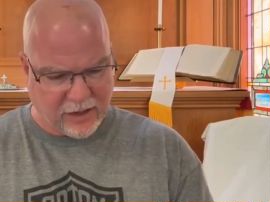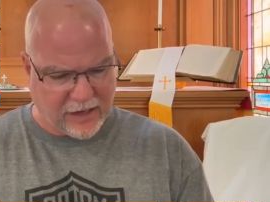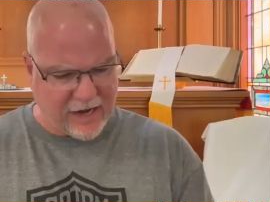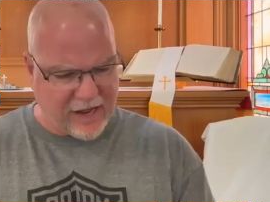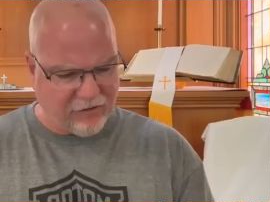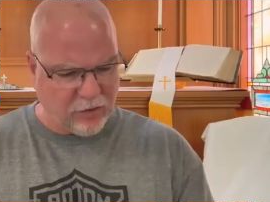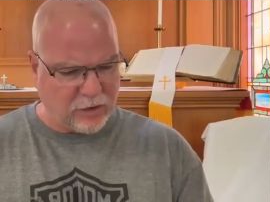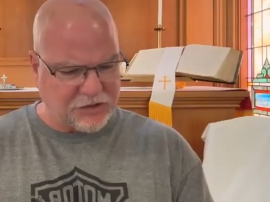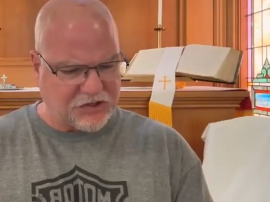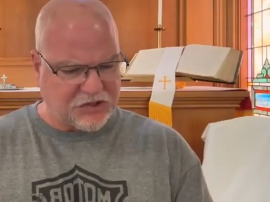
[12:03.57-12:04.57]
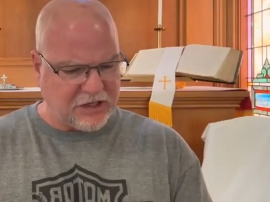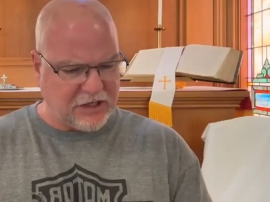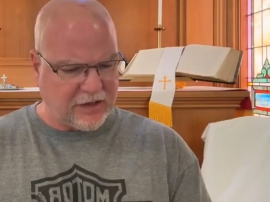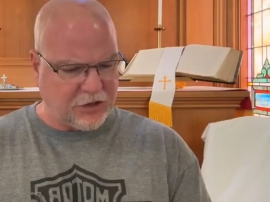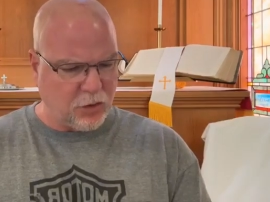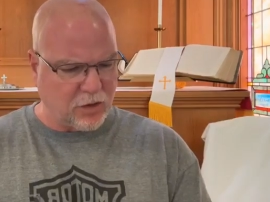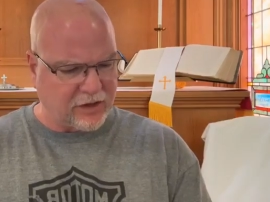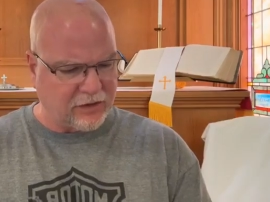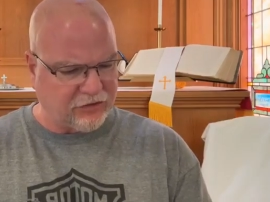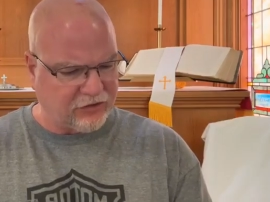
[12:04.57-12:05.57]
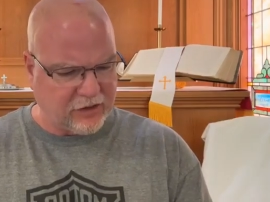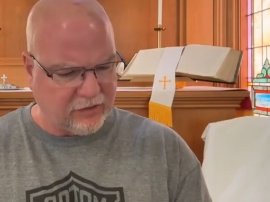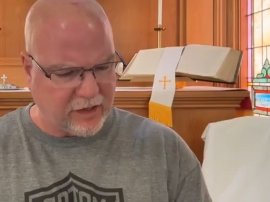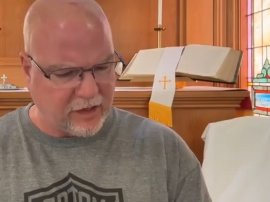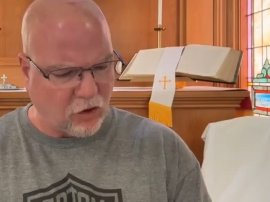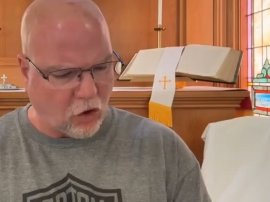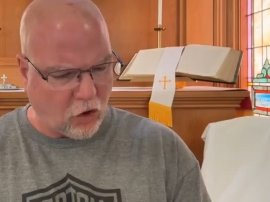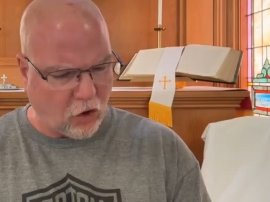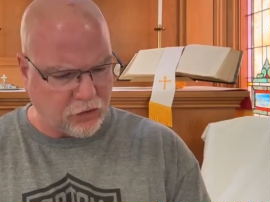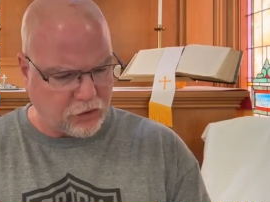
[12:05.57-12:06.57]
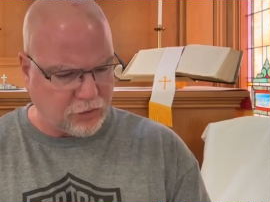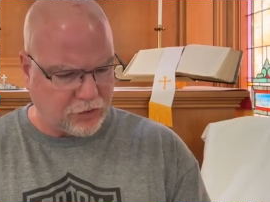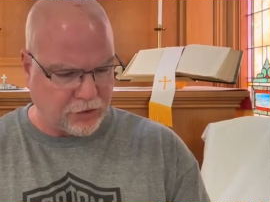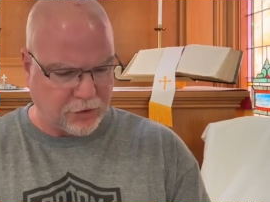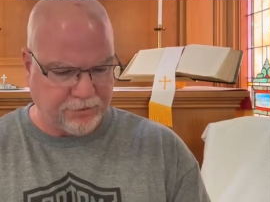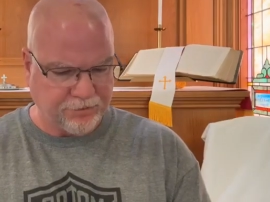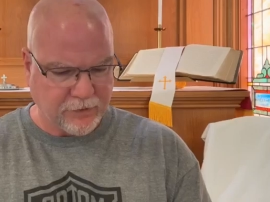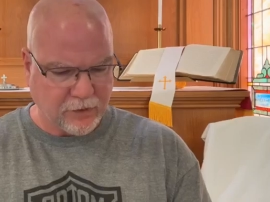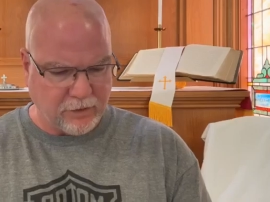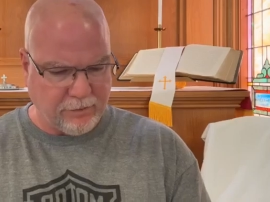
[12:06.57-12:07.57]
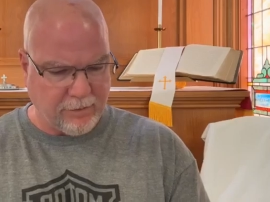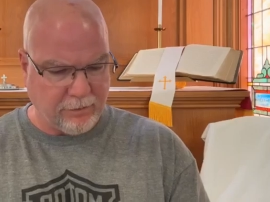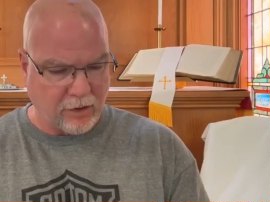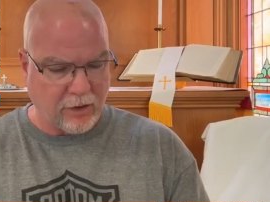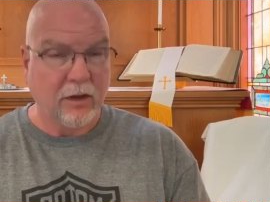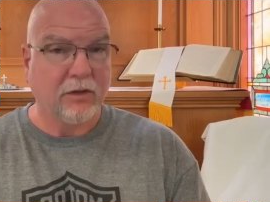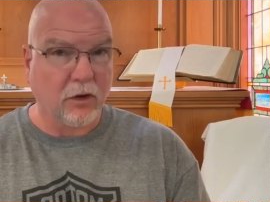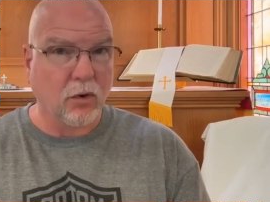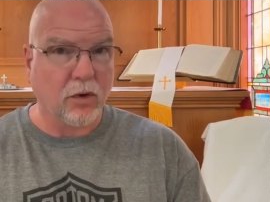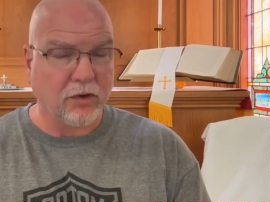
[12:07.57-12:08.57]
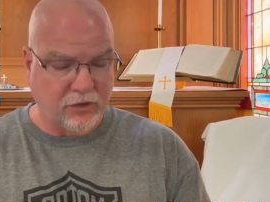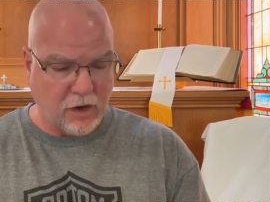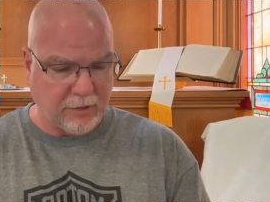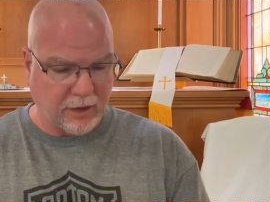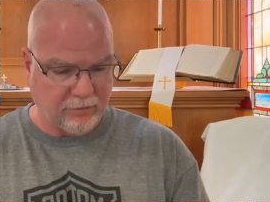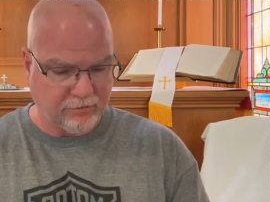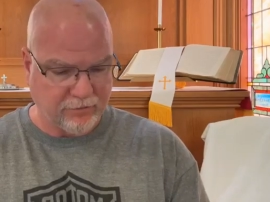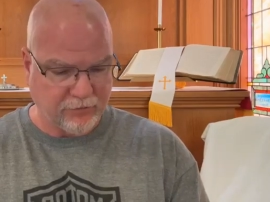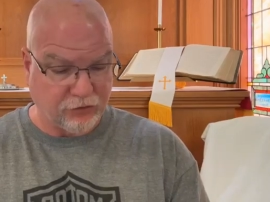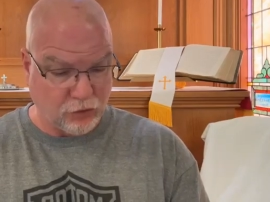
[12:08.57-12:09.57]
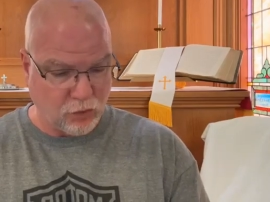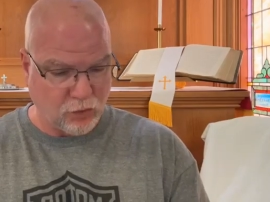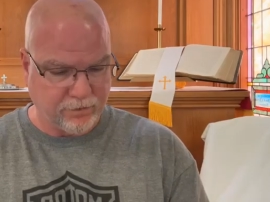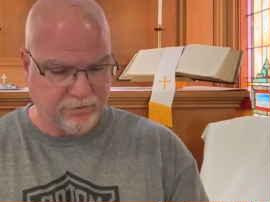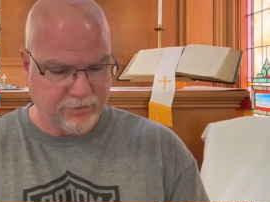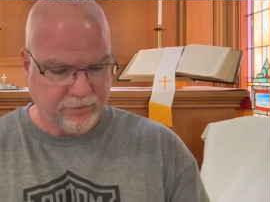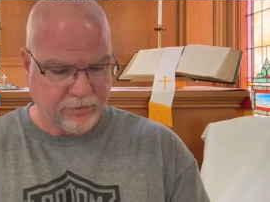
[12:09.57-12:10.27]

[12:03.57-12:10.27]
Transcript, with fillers: Let everyone see that you are considerate in all you do. Remember, the Lord is coming soon.